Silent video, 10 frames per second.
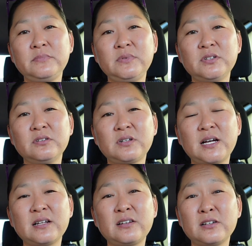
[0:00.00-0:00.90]
you're
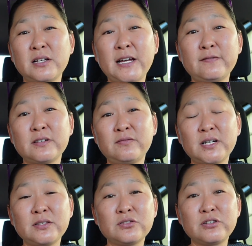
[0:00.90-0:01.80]
kind of gonna have to
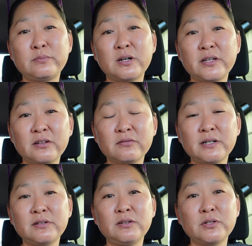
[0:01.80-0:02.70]
find street parking around it,